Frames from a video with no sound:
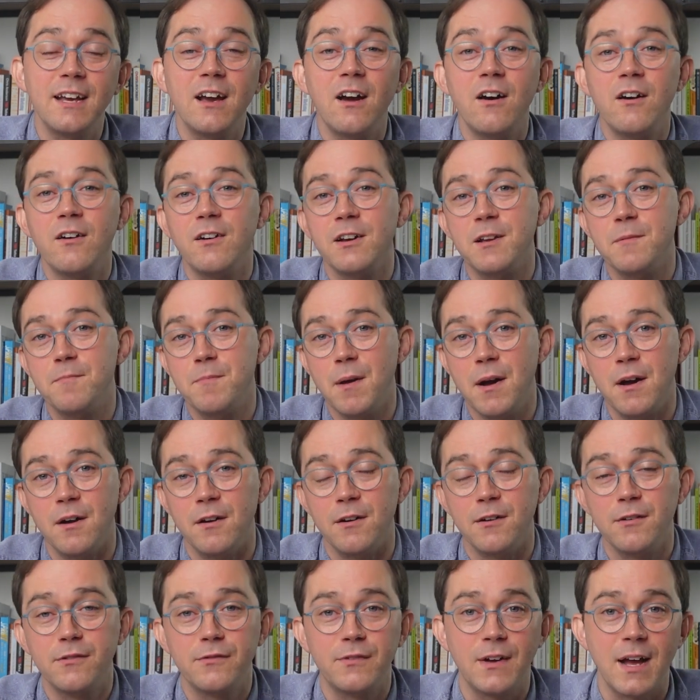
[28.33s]
high
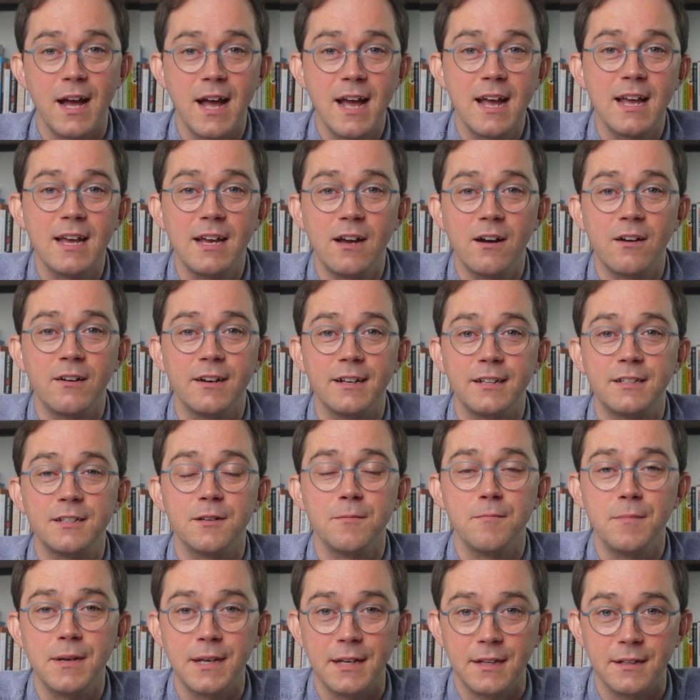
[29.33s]
bar for AI
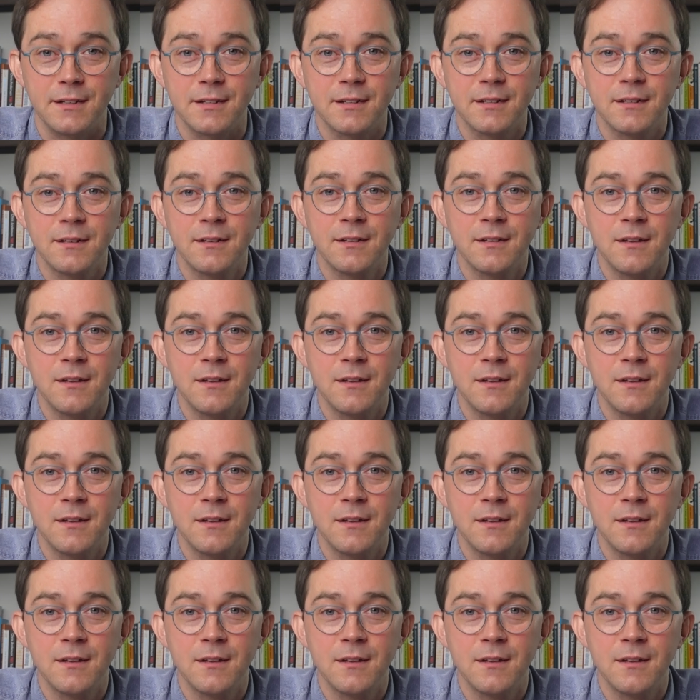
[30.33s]
to meet.